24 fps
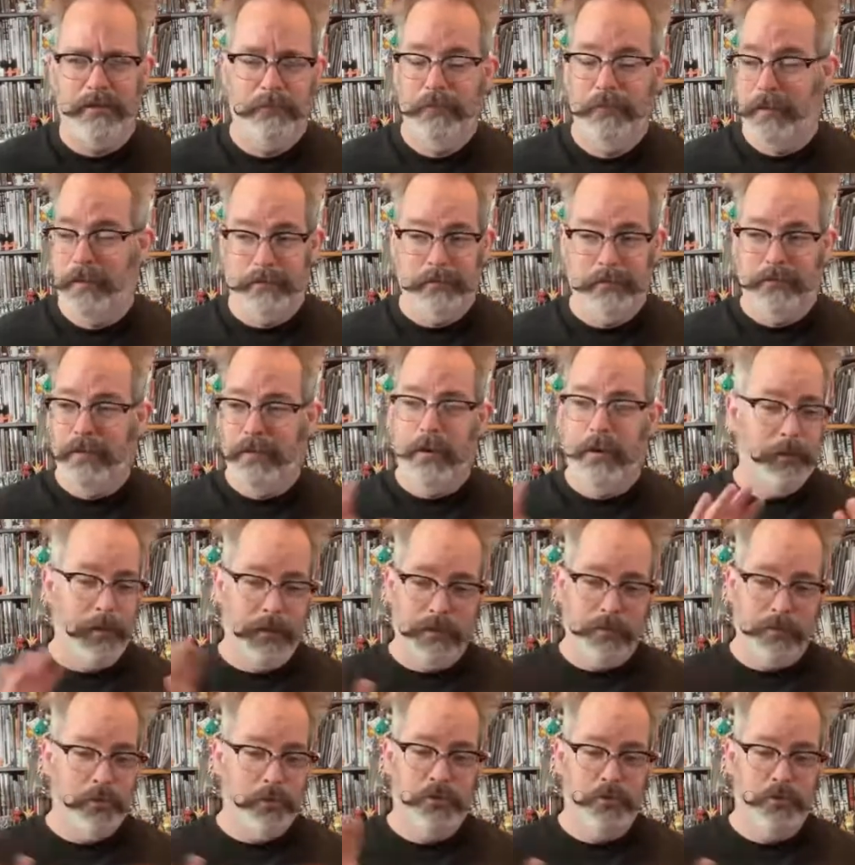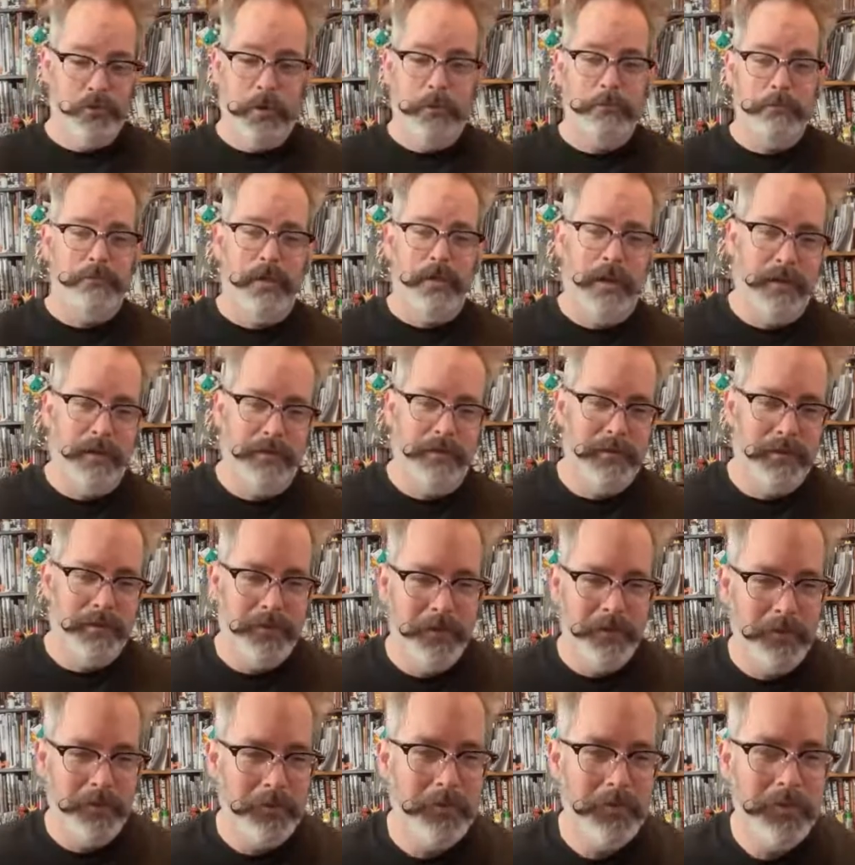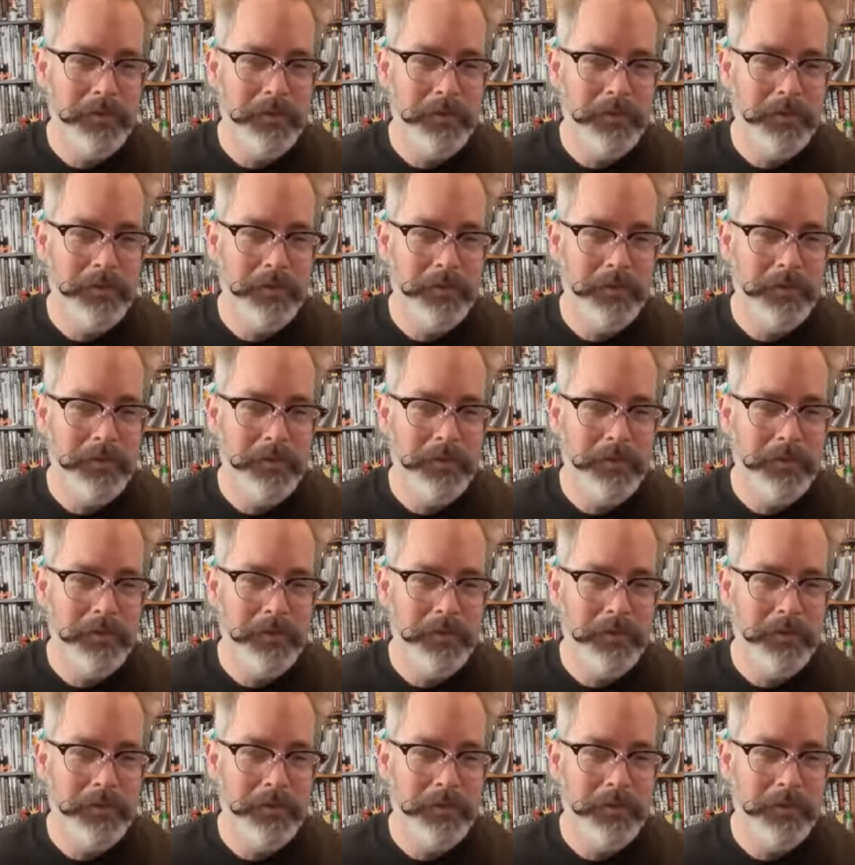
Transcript: I'm like, no, that you dreamt that, you know?